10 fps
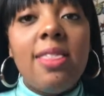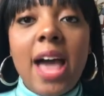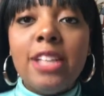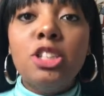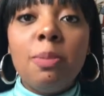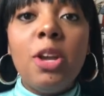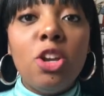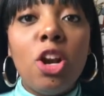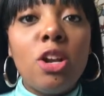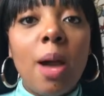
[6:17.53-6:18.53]
That should be
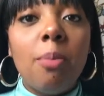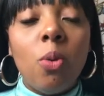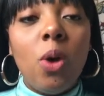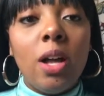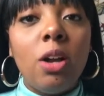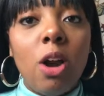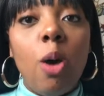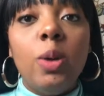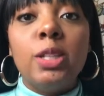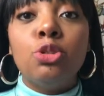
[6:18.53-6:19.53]
your number one
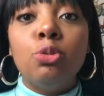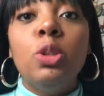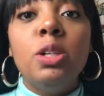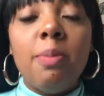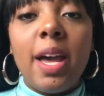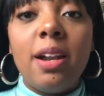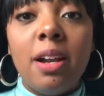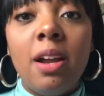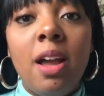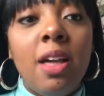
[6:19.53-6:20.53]
goal, is to look
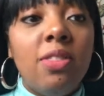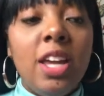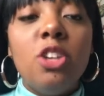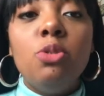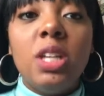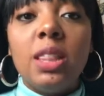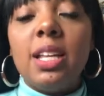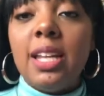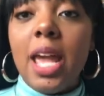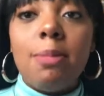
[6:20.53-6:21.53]
better than you did
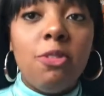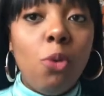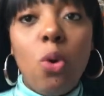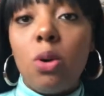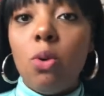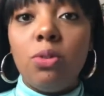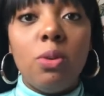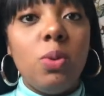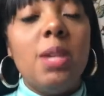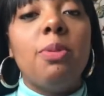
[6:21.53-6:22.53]
the day before or
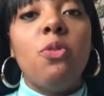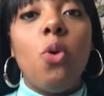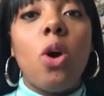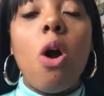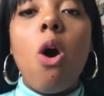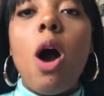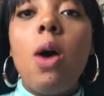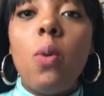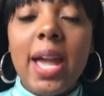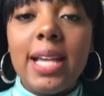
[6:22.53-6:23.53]
the week before.
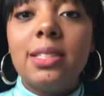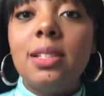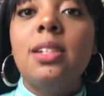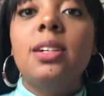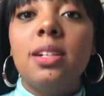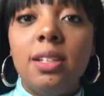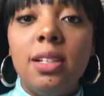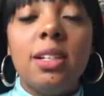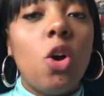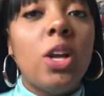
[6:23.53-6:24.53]
Always look
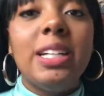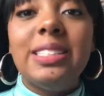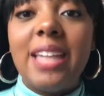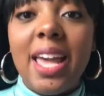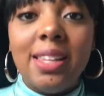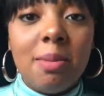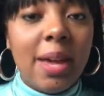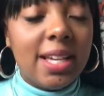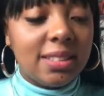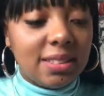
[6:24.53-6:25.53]
good on a daily
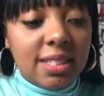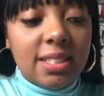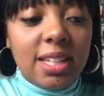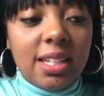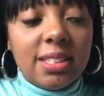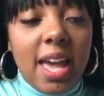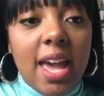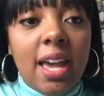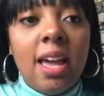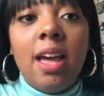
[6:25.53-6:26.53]
basis. This is
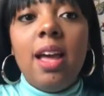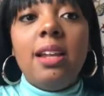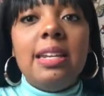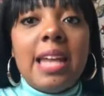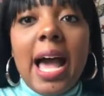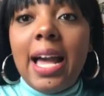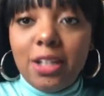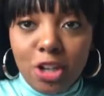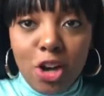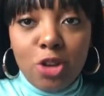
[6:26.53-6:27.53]
a
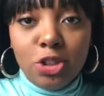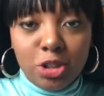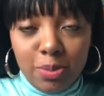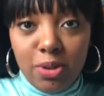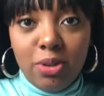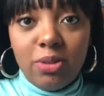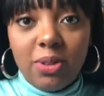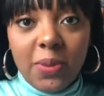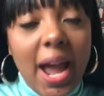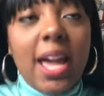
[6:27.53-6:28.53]
non-negotiable,
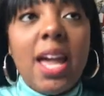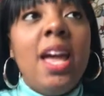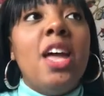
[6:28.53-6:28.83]
right?